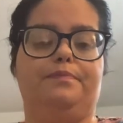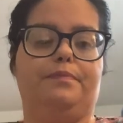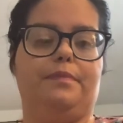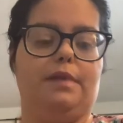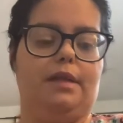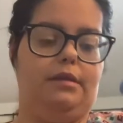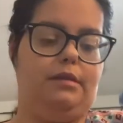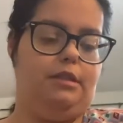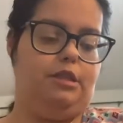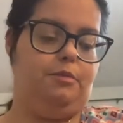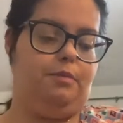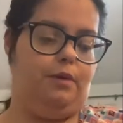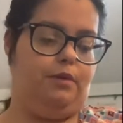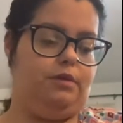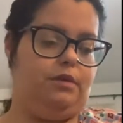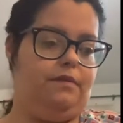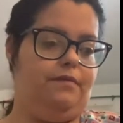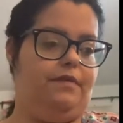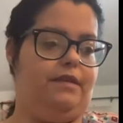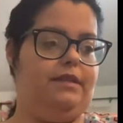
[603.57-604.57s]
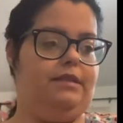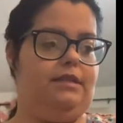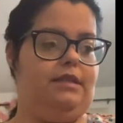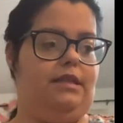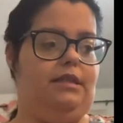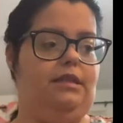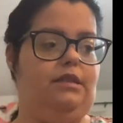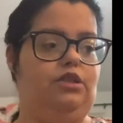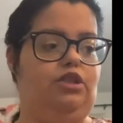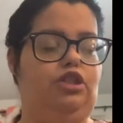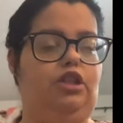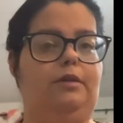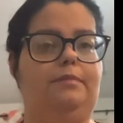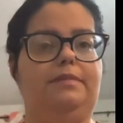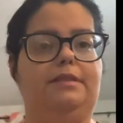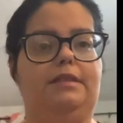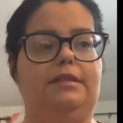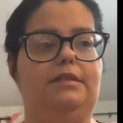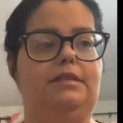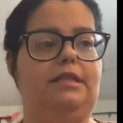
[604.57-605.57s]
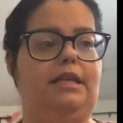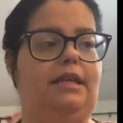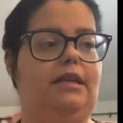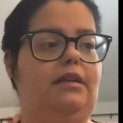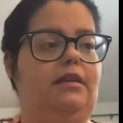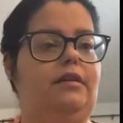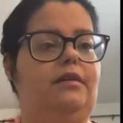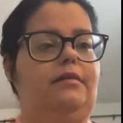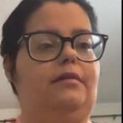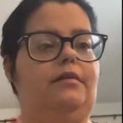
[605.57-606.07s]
dispose of this in the sharps container.